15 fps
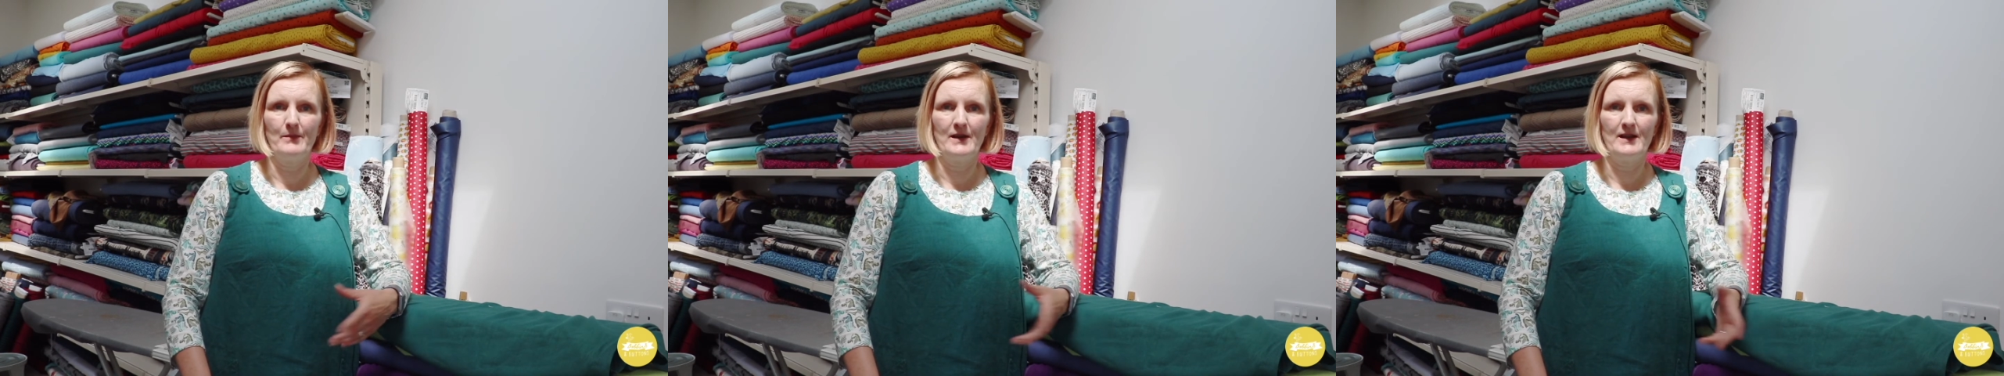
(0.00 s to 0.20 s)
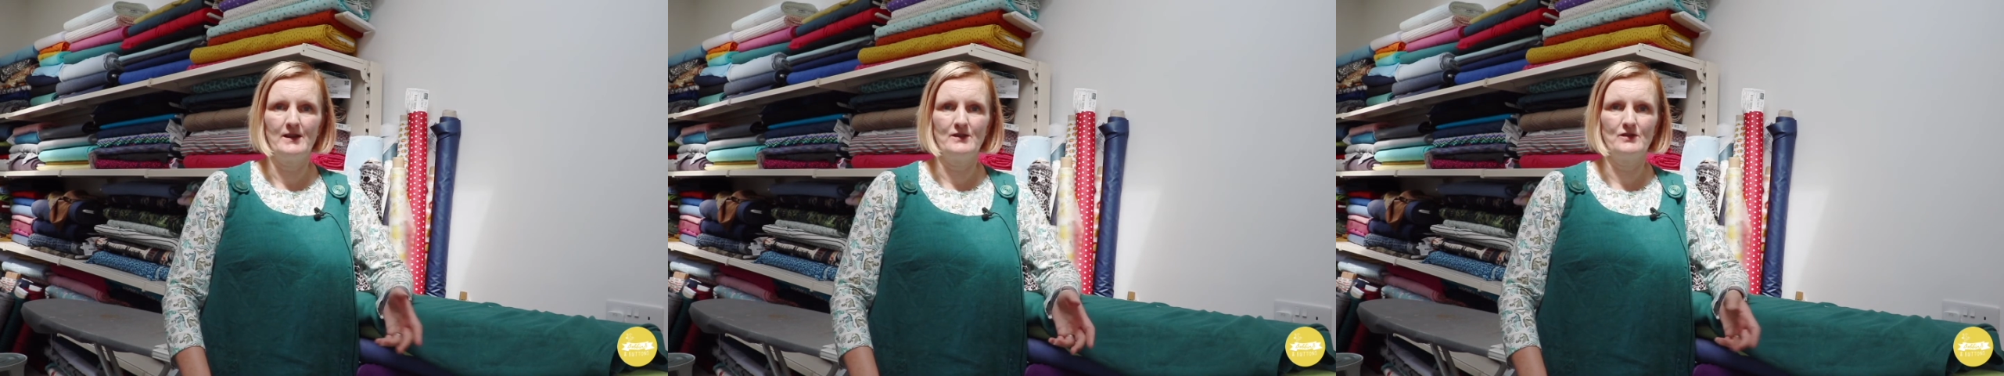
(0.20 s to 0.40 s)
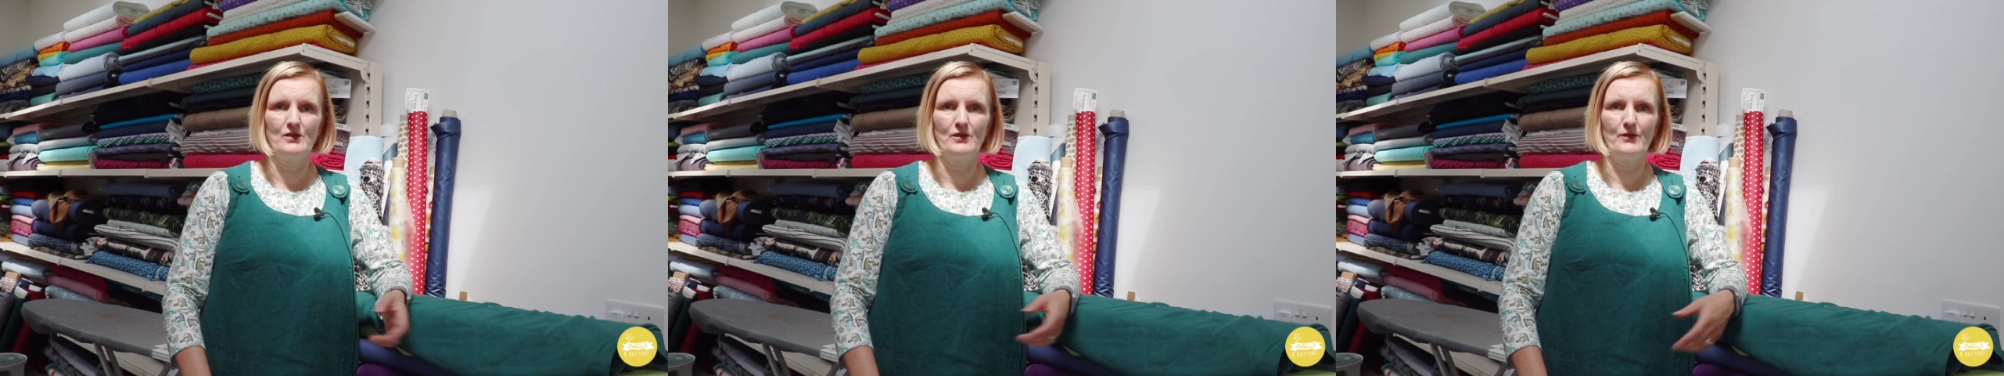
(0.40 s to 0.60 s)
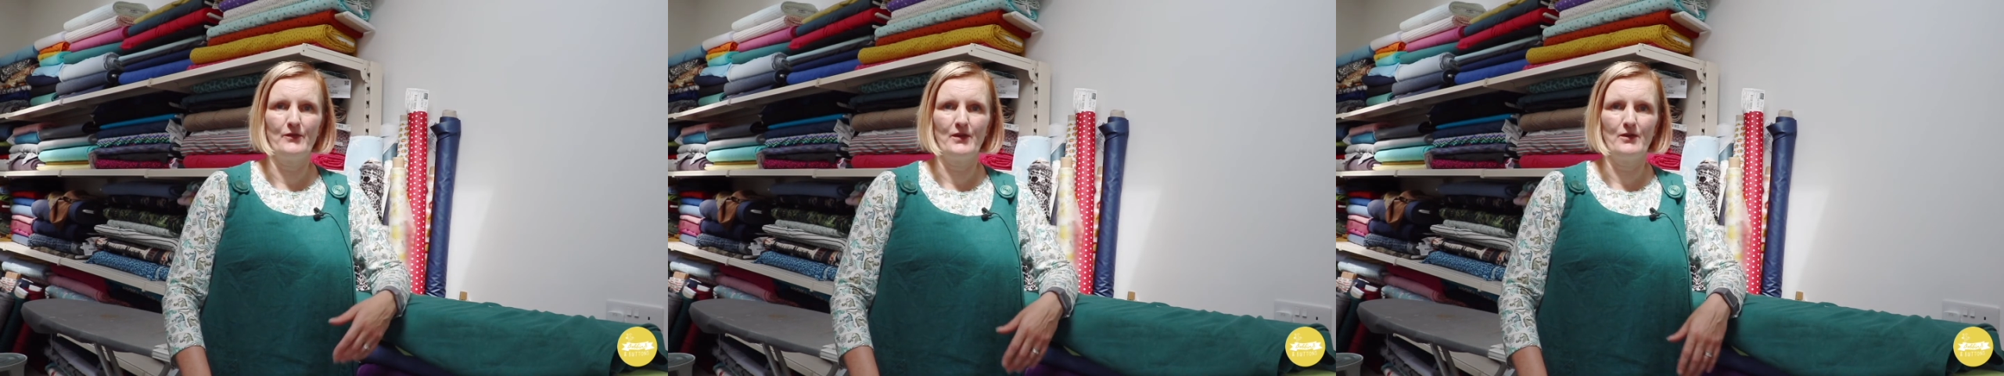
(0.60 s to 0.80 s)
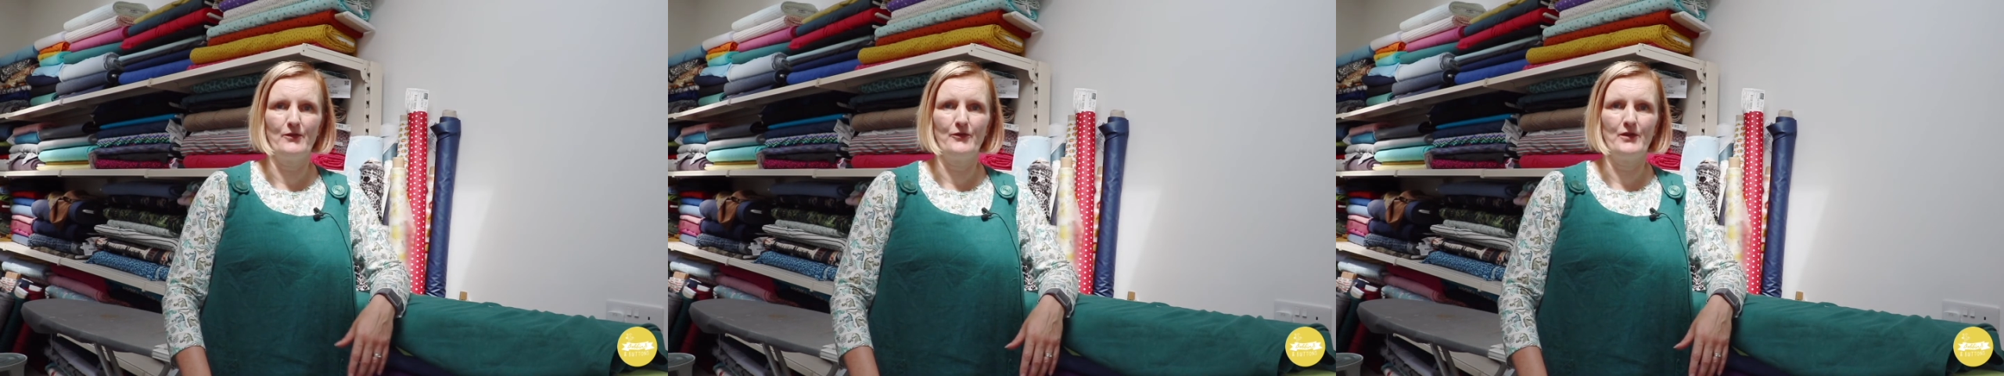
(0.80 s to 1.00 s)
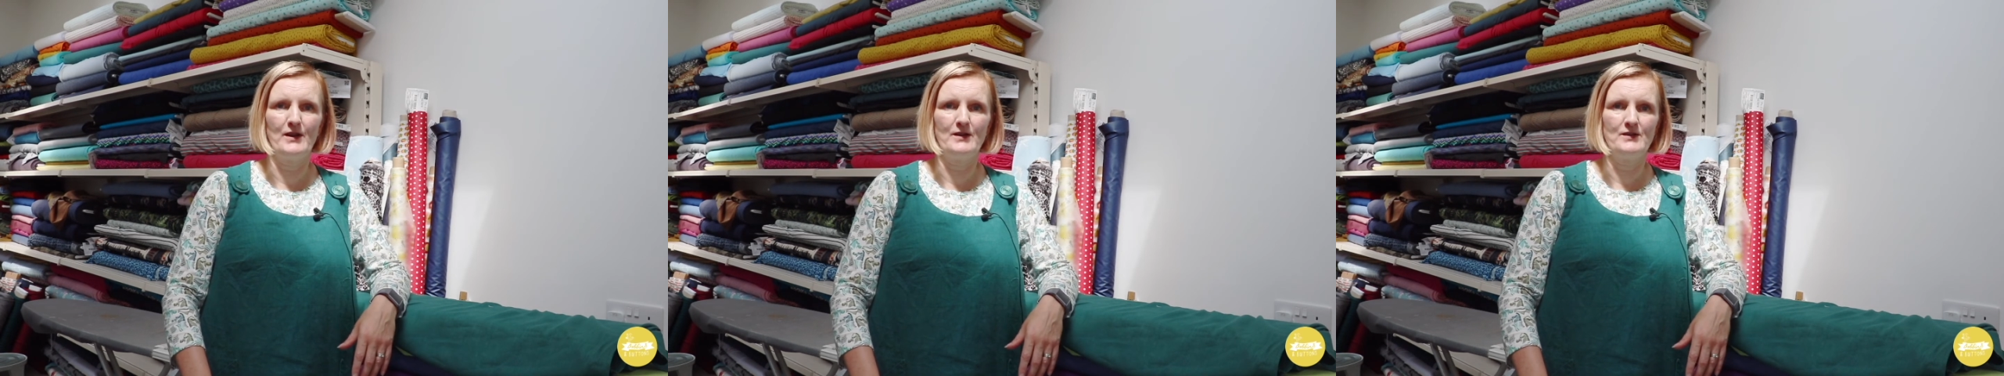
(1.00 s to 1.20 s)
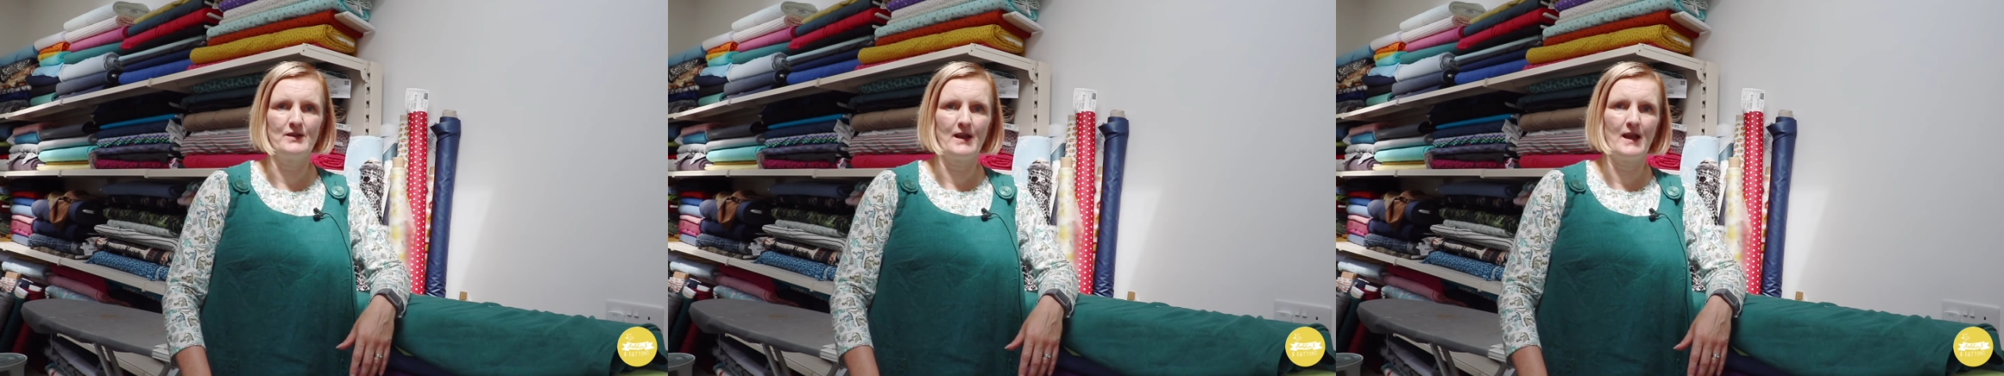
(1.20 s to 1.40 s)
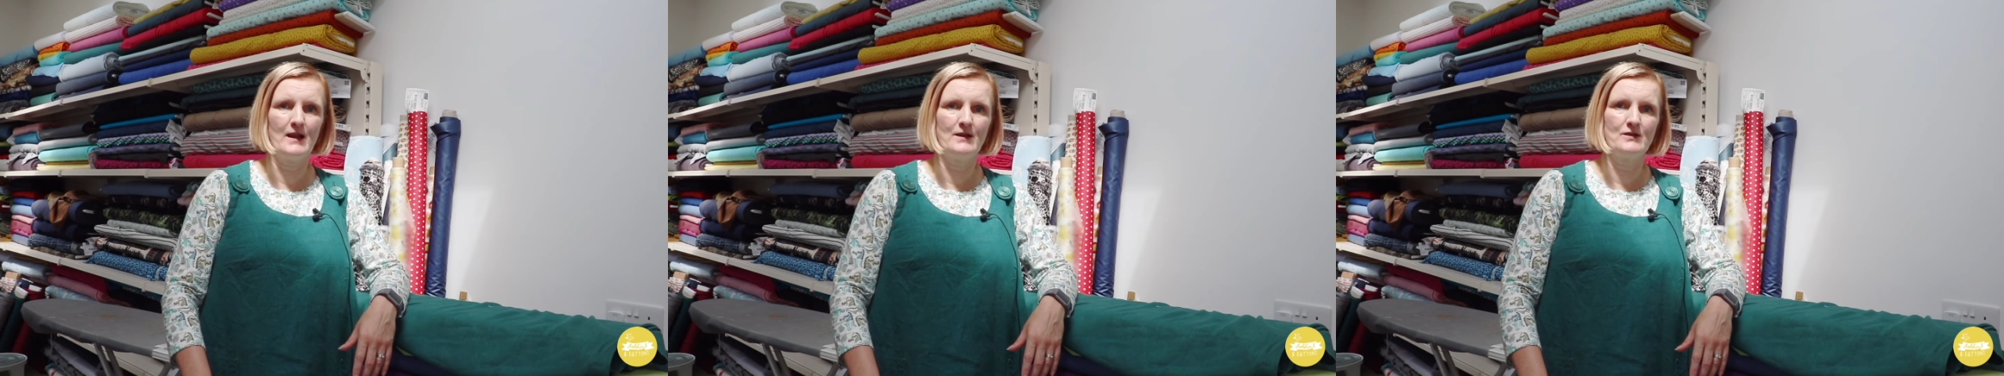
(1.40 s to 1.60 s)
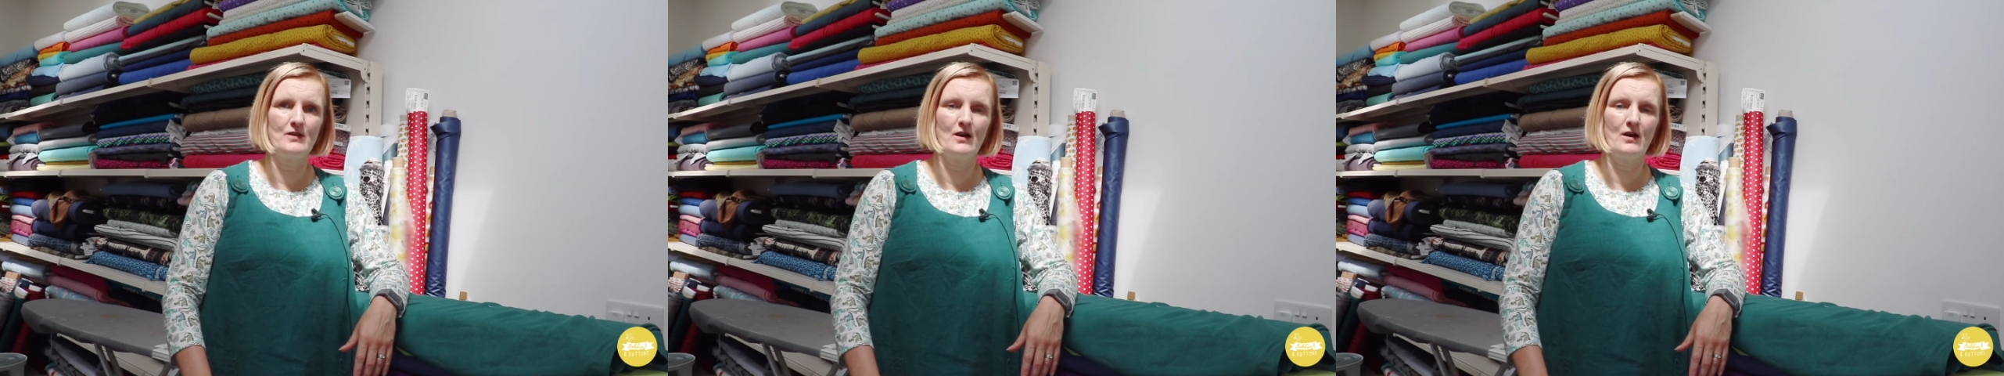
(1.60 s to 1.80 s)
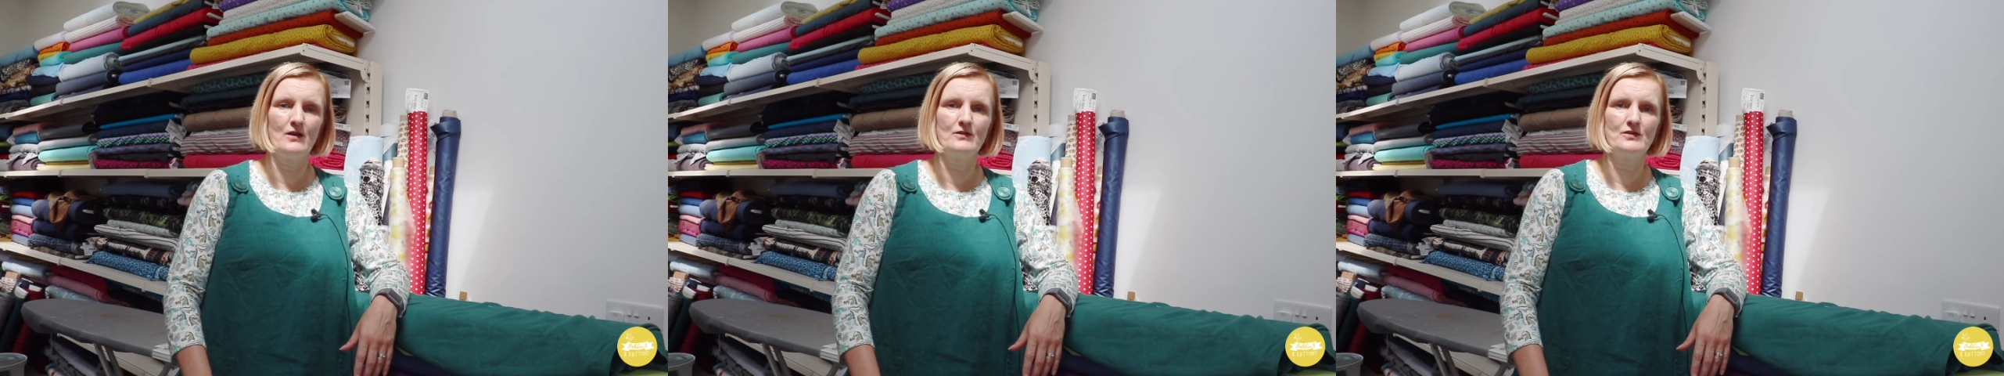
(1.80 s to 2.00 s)
please do feel free to get in
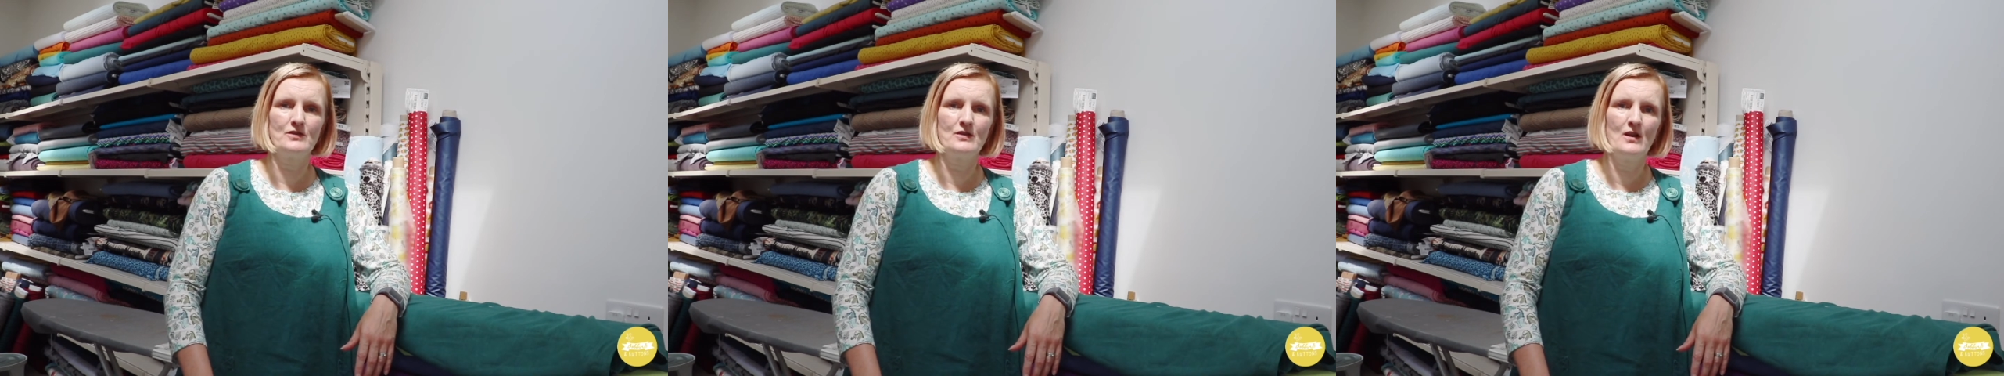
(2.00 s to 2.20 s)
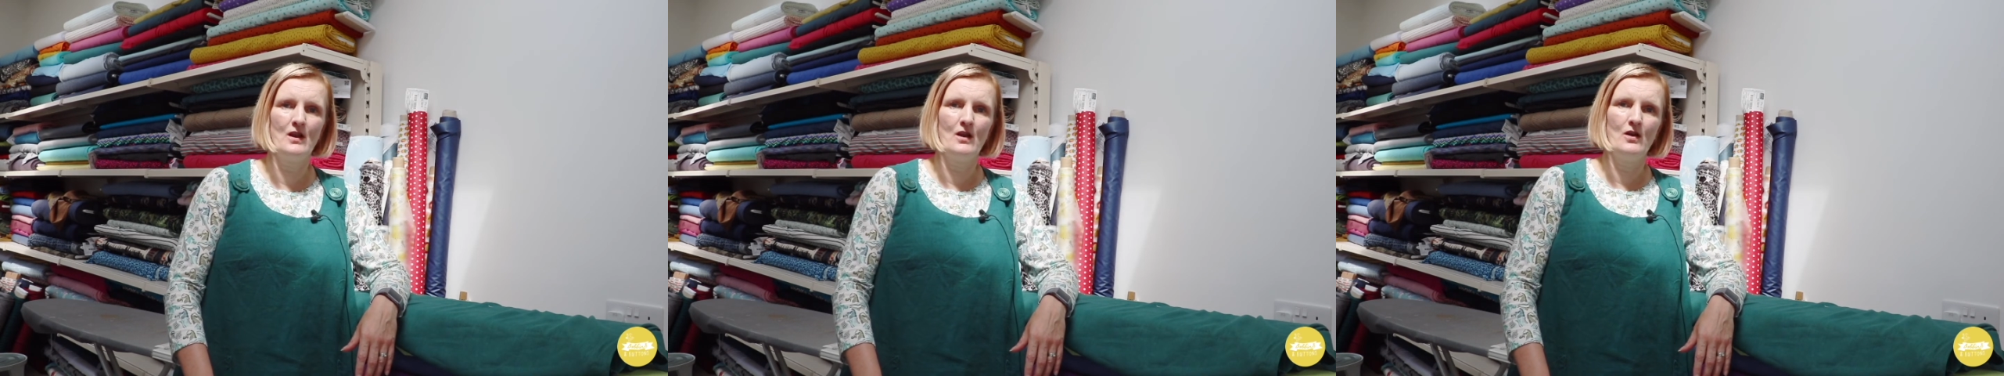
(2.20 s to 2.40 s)
touch